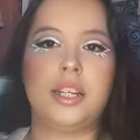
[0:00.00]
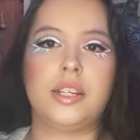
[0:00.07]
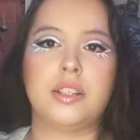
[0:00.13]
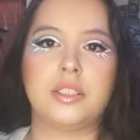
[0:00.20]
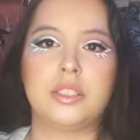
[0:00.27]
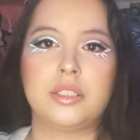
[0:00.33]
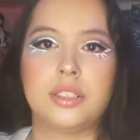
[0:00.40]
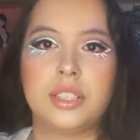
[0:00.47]

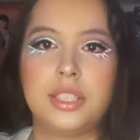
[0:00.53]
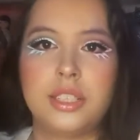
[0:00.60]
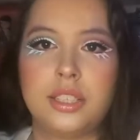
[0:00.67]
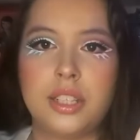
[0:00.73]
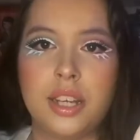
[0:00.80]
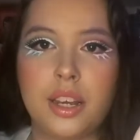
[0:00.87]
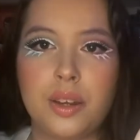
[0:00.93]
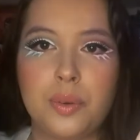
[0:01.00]
Here's her
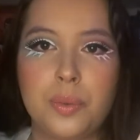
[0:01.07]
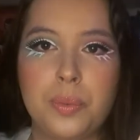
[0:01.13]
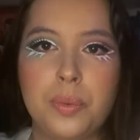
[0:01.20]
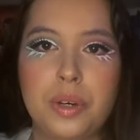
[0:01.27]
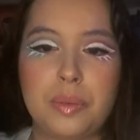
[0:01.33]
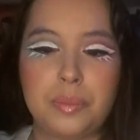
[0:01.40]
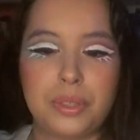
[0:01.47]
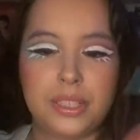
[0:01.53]
stand
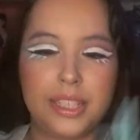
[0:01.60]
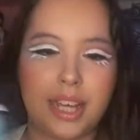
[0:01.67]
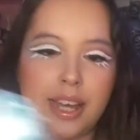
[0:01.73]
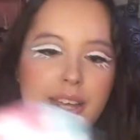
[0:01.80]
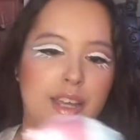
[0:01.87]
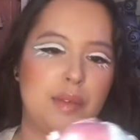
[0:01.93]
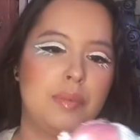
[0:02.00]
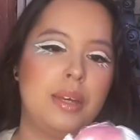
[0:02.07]
one more
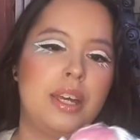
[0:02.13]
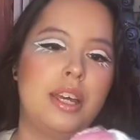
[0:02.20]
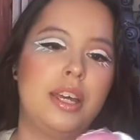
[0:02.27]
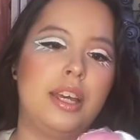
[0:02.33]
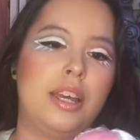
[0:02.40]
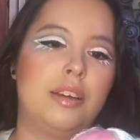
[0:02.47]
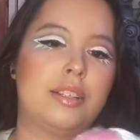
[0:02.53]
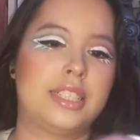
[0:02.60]
time.
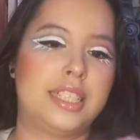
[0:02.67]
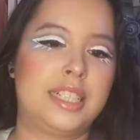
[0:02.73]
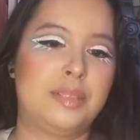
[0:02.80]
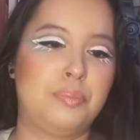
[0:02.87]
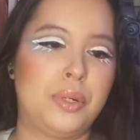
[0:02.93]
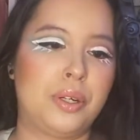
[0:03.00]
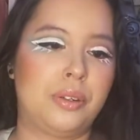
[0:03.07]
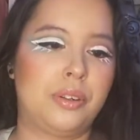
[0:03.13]

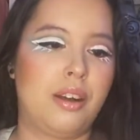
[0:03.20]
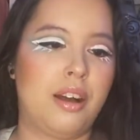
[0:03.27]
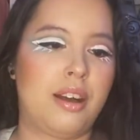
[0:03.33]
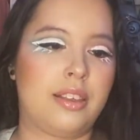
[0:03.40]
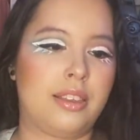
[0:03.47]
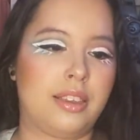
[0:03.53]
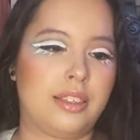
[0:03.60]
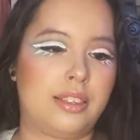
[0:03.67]
Put her
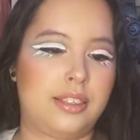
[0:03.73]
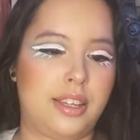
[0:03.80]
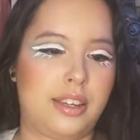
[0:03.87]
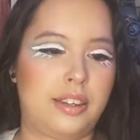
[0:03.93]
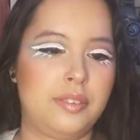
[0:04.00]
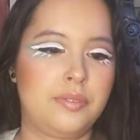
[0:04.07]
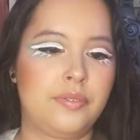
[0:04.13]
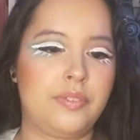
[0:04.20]
on the
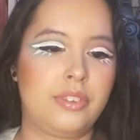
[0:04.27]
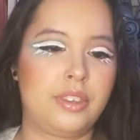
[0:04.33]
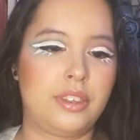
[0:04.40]
stand.